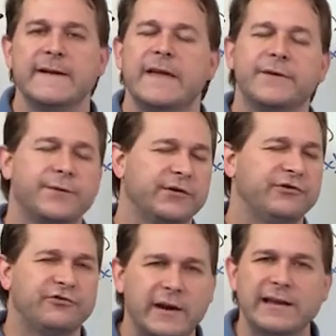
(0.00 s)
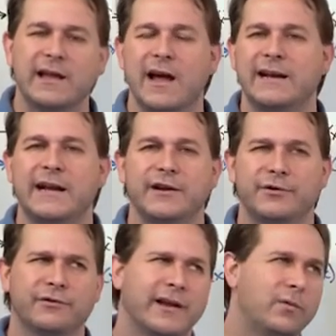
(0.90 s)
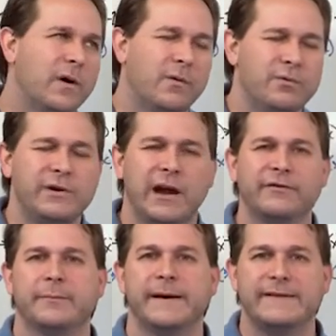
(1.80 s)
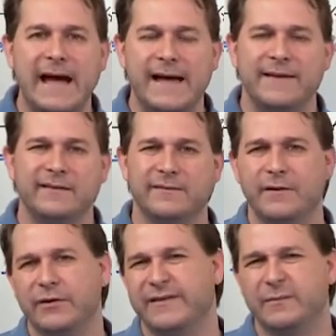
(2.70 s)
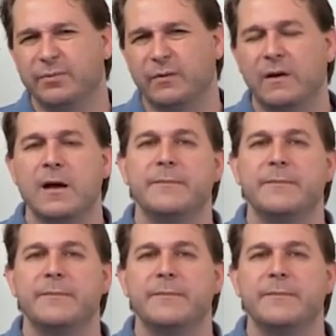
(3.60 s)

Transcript: And for a straight line, I know you're like, well, who cares about that? That's very simple.